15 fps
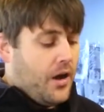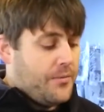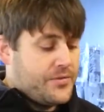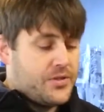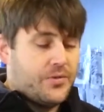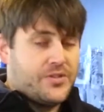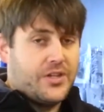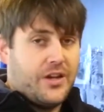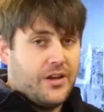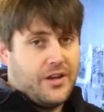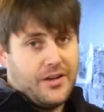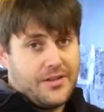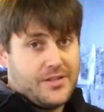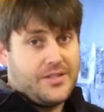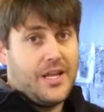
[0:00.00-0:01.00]
So once you're going to
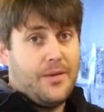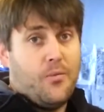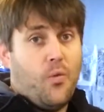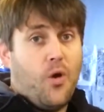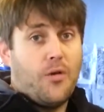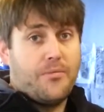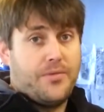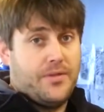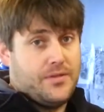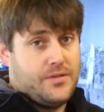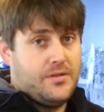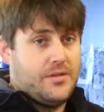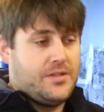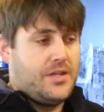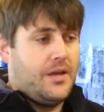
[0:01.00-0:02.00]
get the same warmth,
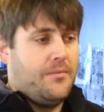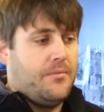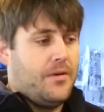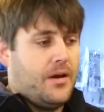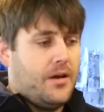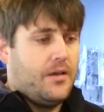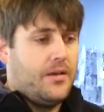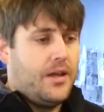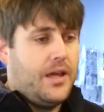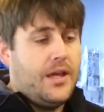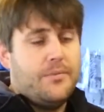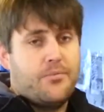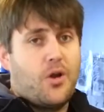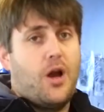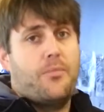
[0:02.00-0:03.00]
the same
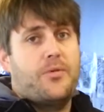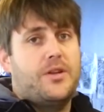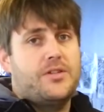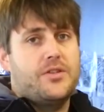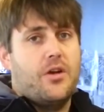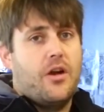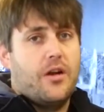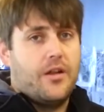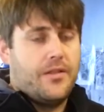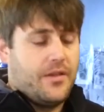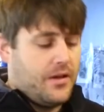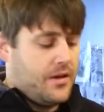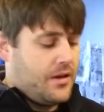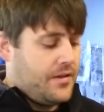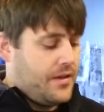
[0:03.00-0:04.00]
heat properties you are out of
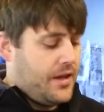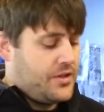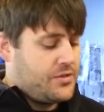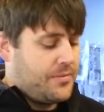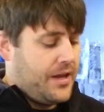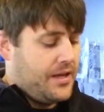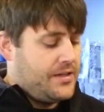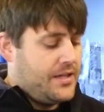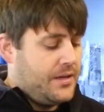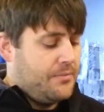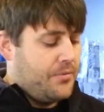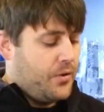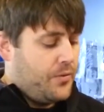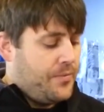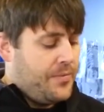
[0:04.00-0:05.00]
the HMK Team
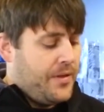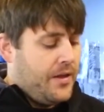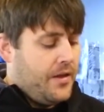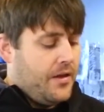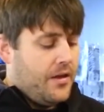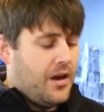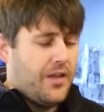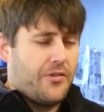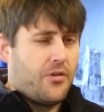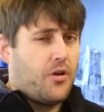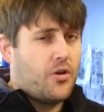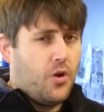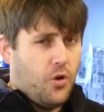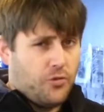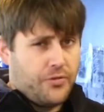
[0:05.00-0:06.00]
boot. They're all
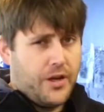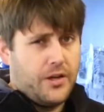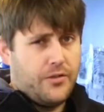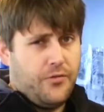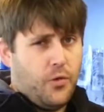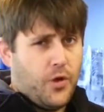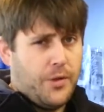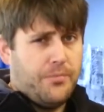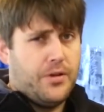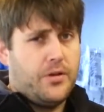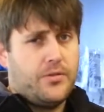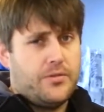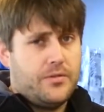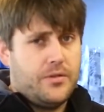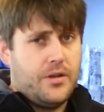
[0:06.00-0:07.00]
cold rated to 40
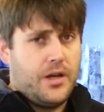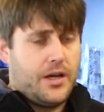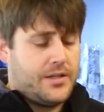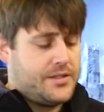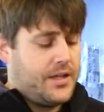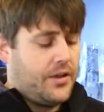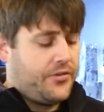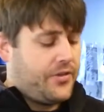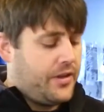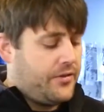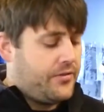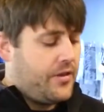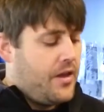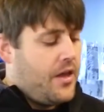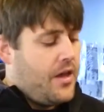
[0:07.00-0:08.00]
below Celsius.